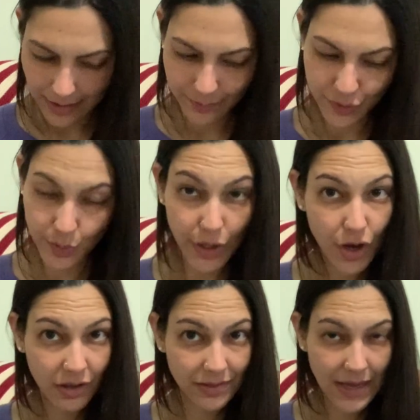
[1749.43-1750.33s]
So I
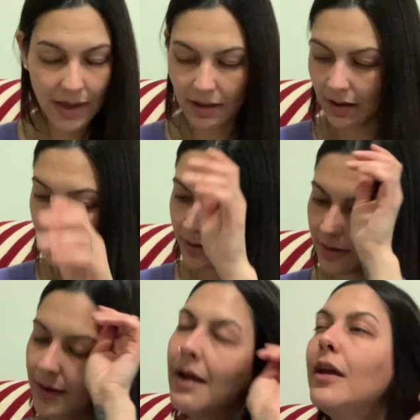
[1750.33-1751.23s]
got that, and
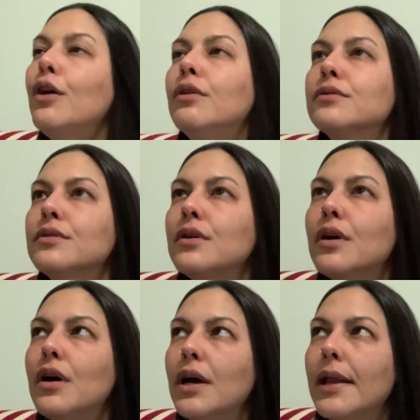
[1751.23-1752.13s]
then I also
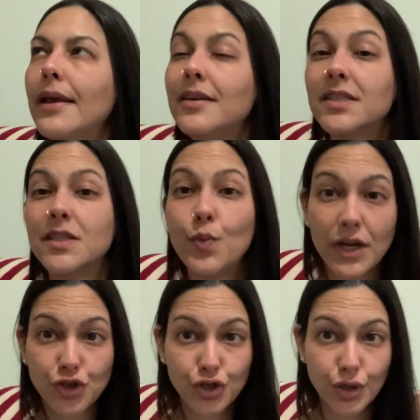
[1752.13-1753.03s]
got a
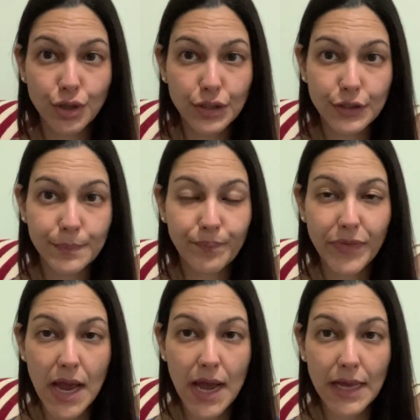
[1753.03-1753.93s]
sweatshirt
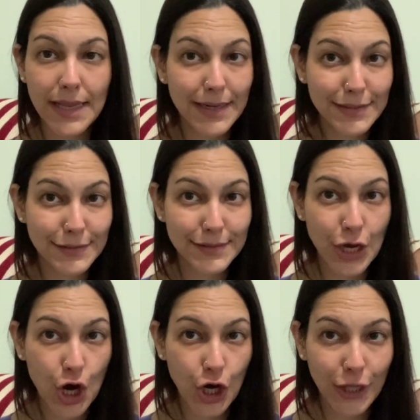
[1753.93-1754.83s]
that is
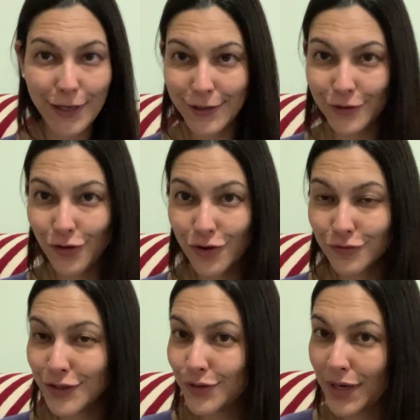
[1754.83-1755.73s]
currently in the
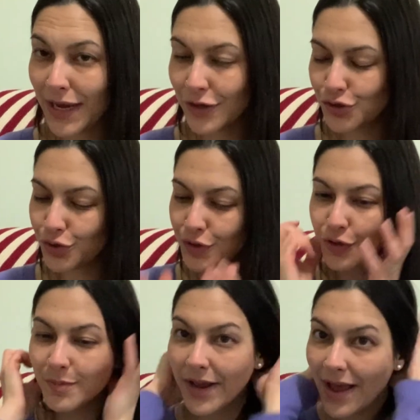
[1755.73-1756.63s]
laundry, so I can't show you,
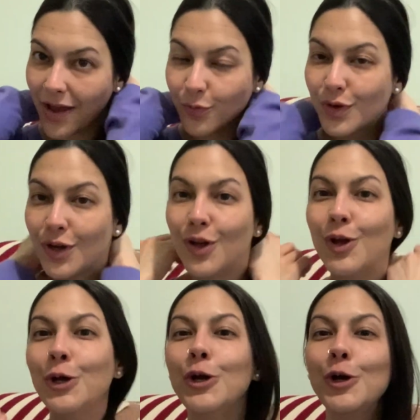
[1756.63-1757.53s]
but I will
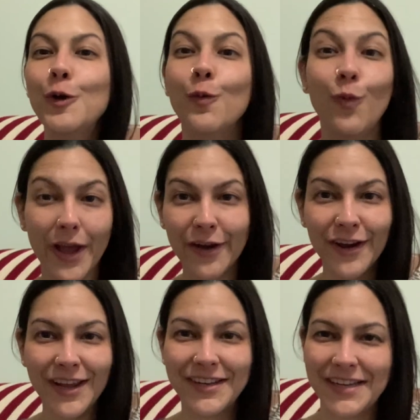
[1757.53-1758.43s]
wear
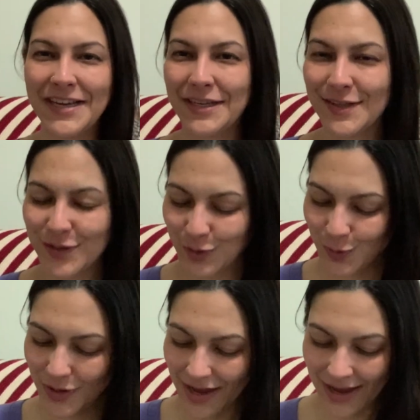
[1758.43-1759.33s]
it as
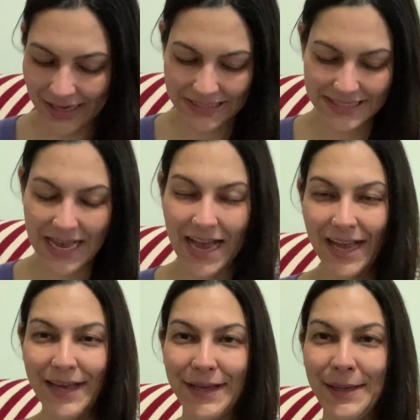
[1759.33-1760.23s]
soon as
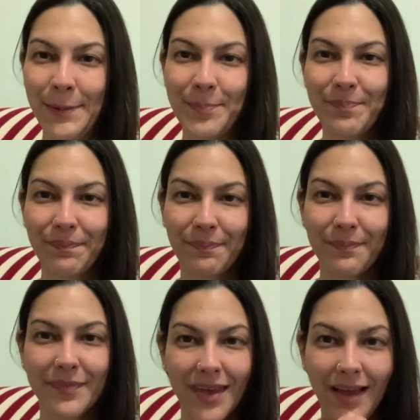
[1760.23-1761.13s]
I
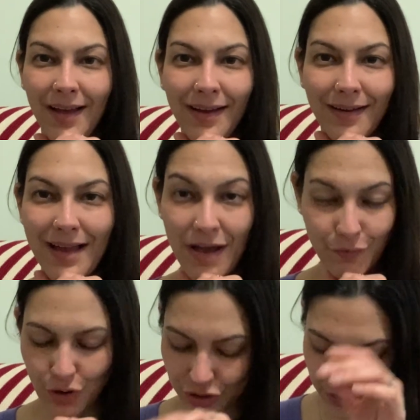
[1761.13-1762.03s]
have
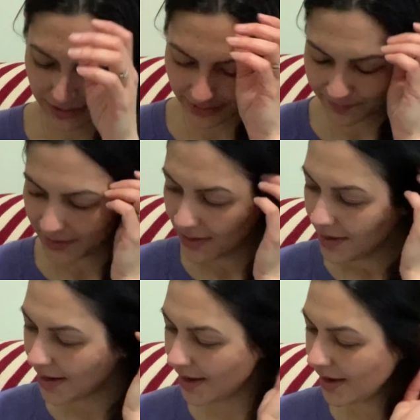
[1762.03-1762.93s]
washed it.
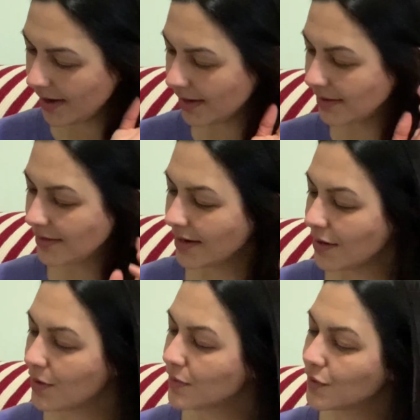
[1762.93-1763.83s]
And I
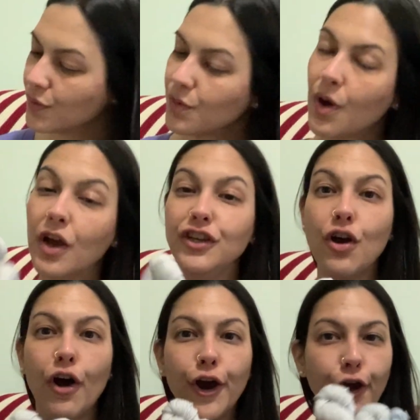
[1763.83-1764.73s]
also got
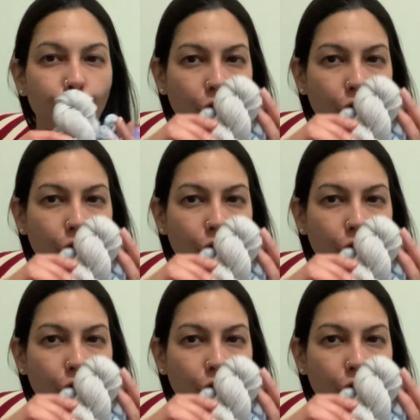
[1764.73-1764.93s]
yarn.